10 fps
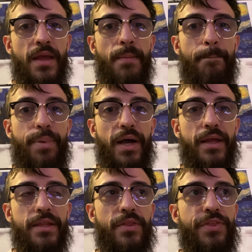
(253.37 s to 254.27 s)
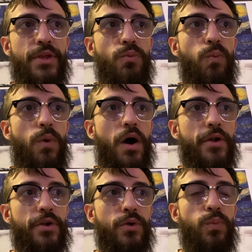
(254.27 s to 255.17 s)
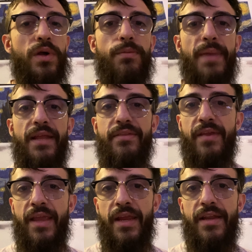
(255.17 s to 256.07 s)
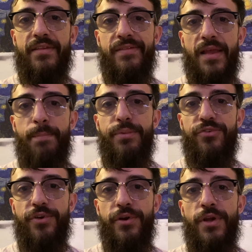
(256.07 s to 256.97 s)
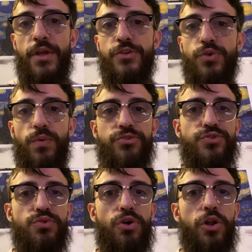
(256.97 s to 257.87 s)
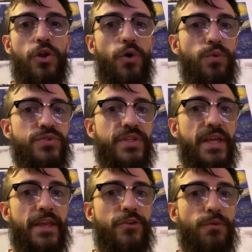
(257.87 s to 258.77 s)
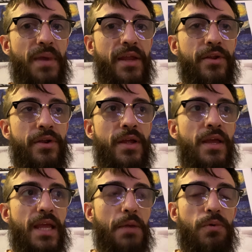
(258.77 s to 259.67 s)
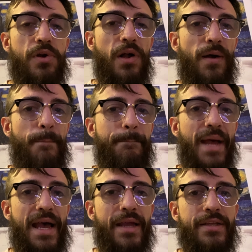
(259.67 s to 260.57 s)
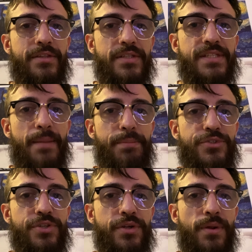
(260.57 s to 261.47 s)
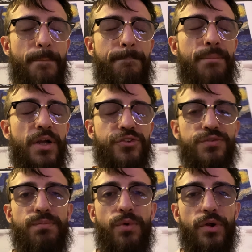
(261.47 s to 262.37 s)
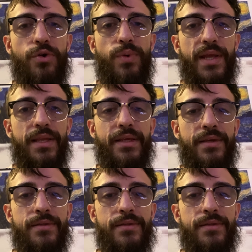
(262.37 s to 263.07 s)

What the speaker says: but the water will maintain its temperature. So once you close the incubator, it will come back to temperature much more quickly.